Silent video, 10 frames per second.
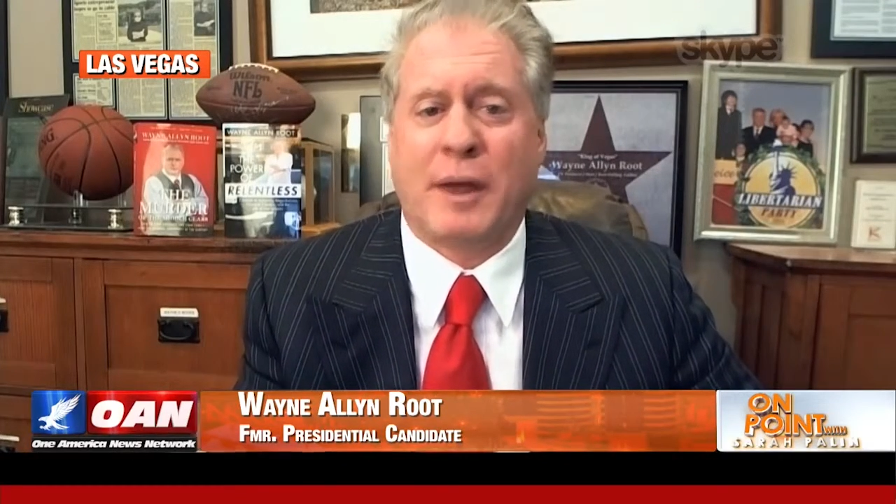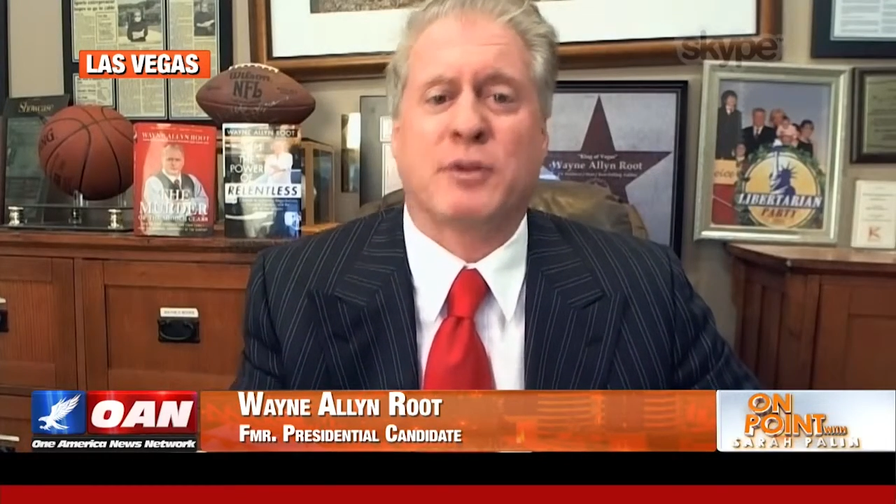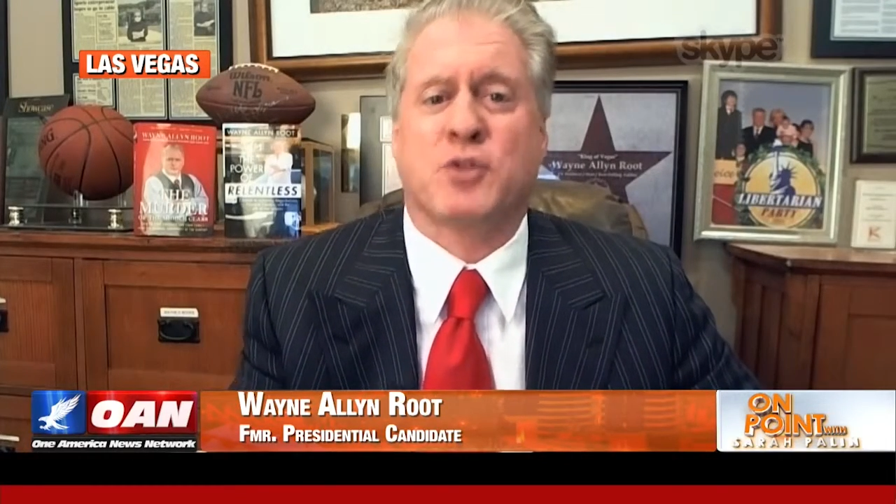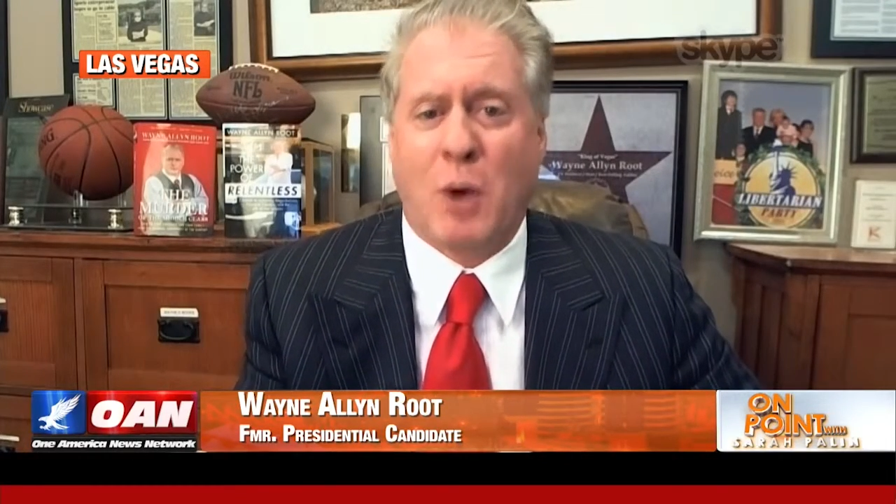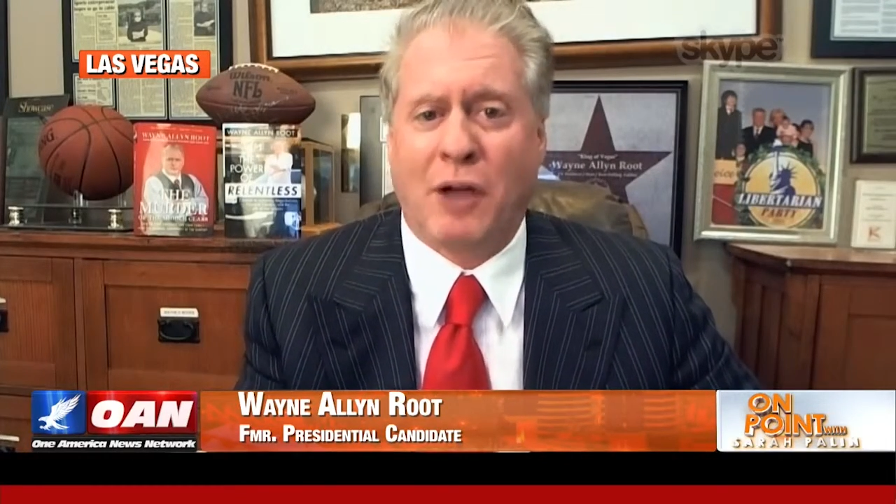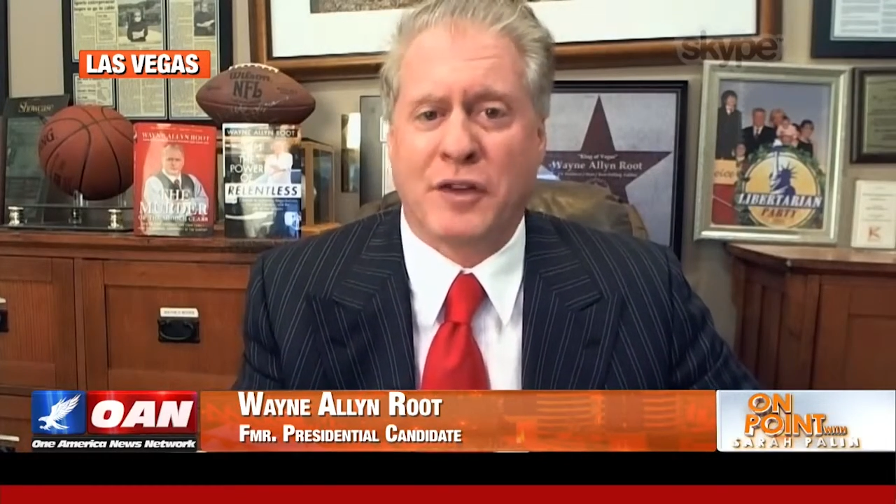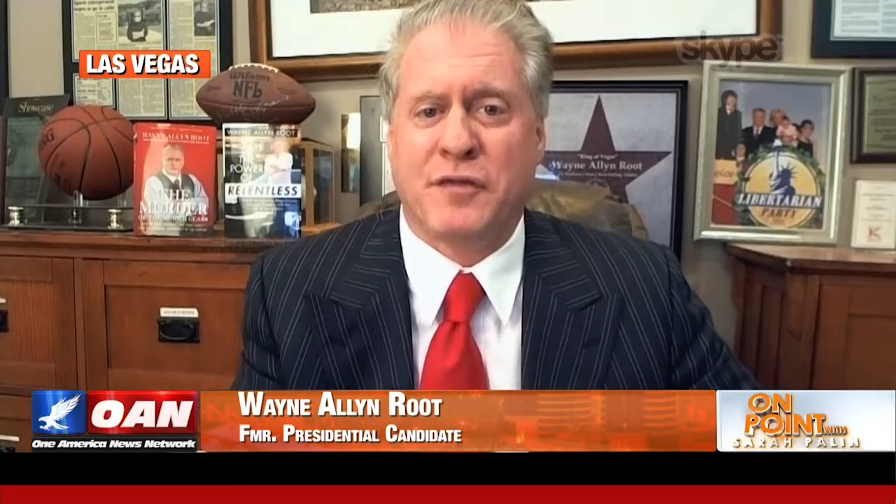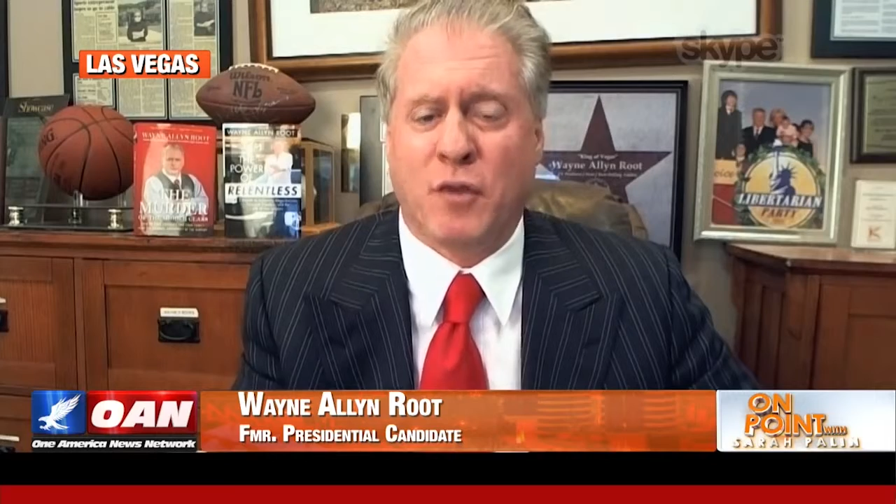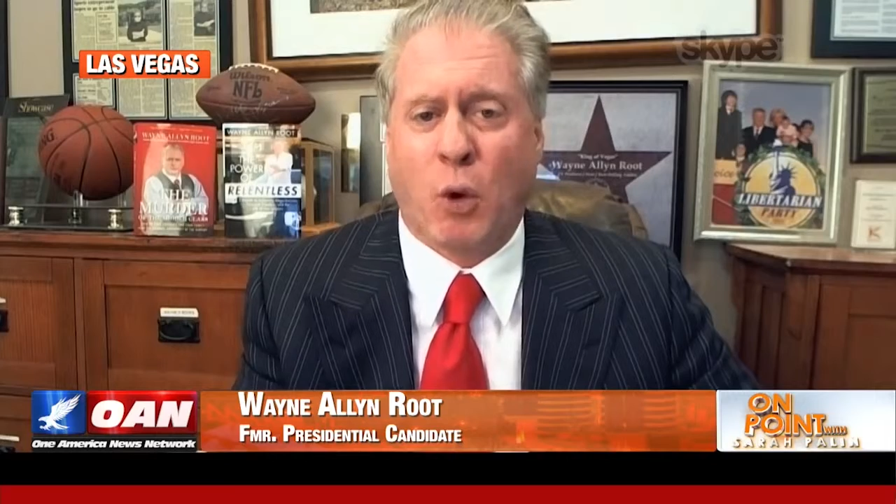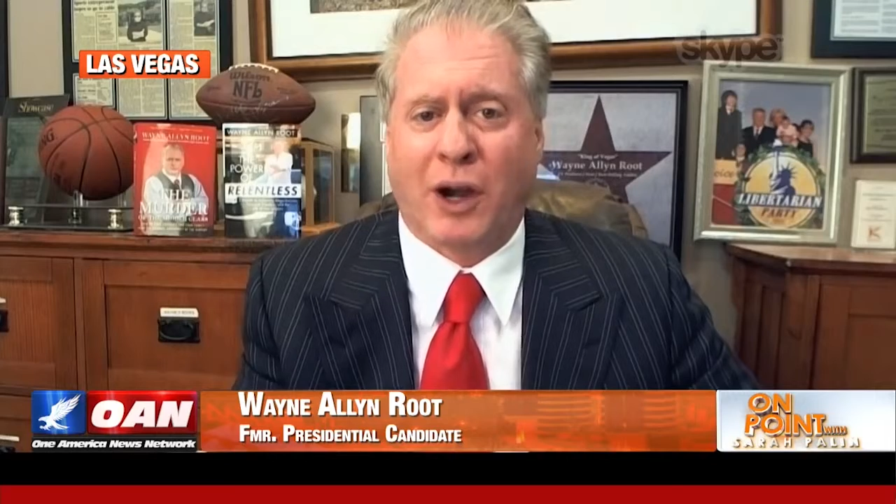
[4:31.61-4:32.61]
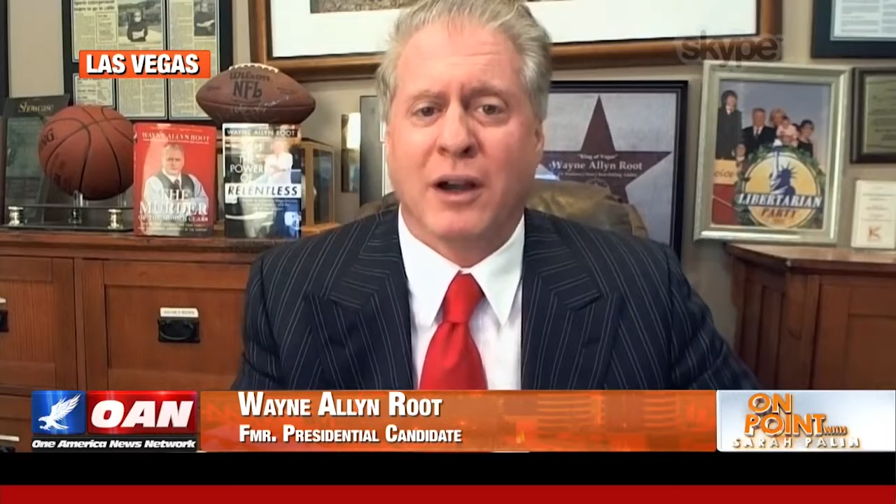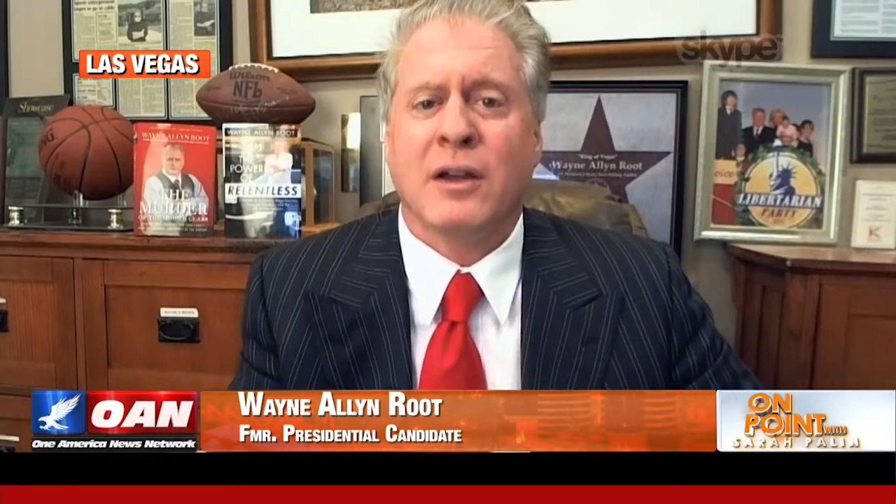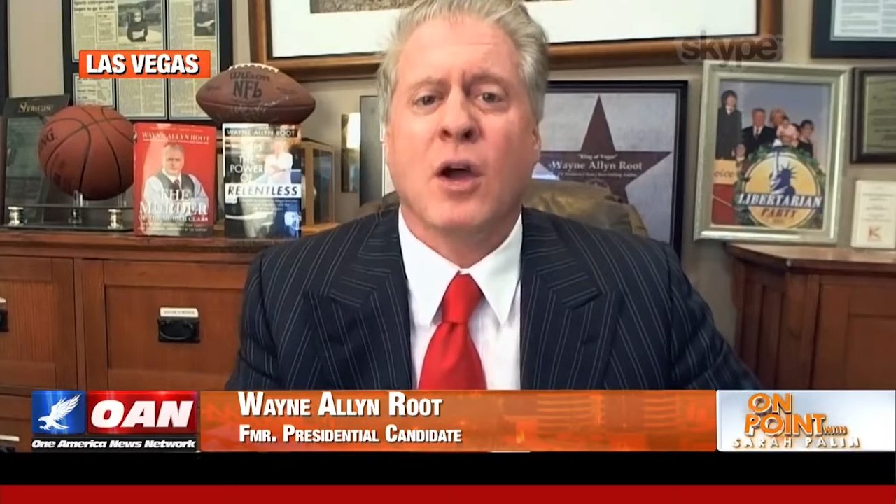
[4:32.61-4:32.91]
They were 12-4.